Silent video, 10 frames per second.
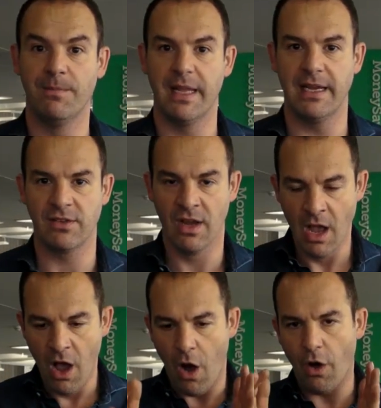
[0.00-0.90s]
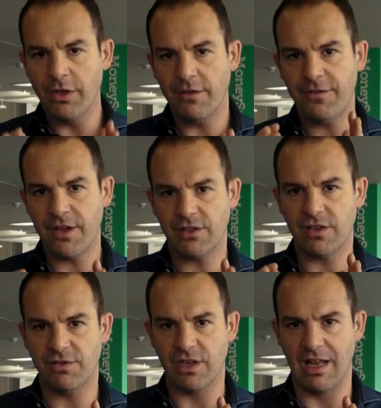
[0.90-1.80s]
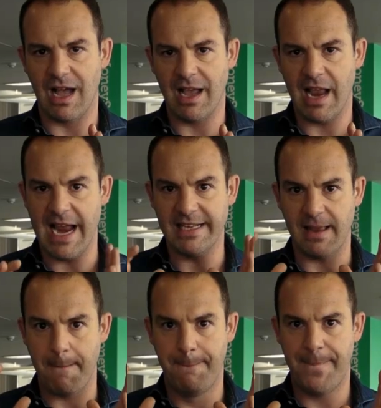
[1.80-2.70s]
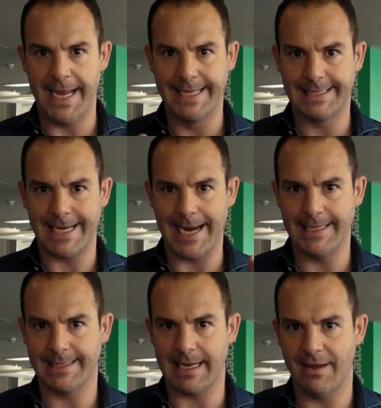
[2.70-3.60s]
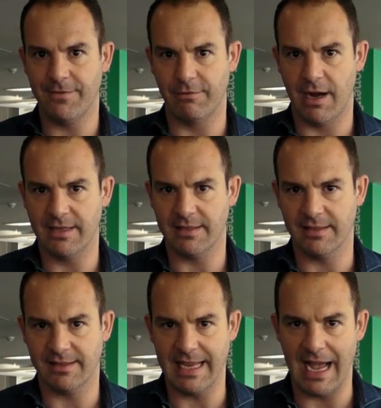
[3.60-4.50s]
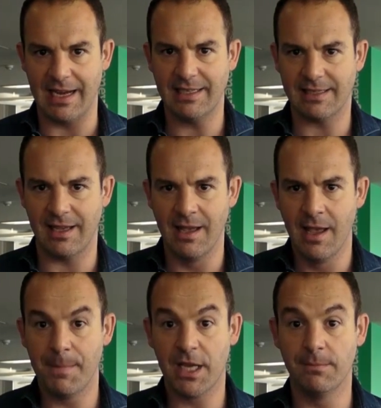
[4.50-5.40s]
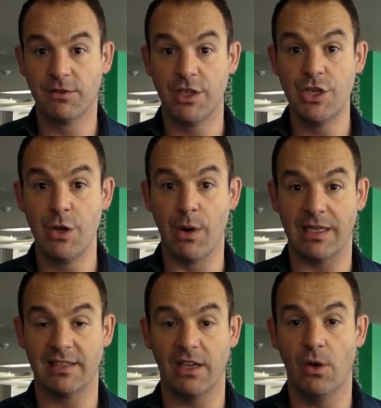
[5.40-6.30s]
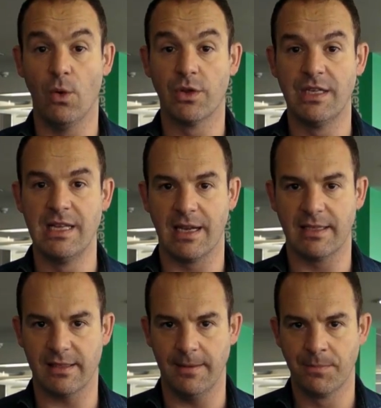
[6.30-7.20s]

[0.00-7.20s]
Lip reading: this. On the 1st of July, it's big change day for ISAs. The ISA becomes the new ISA, or the NISA.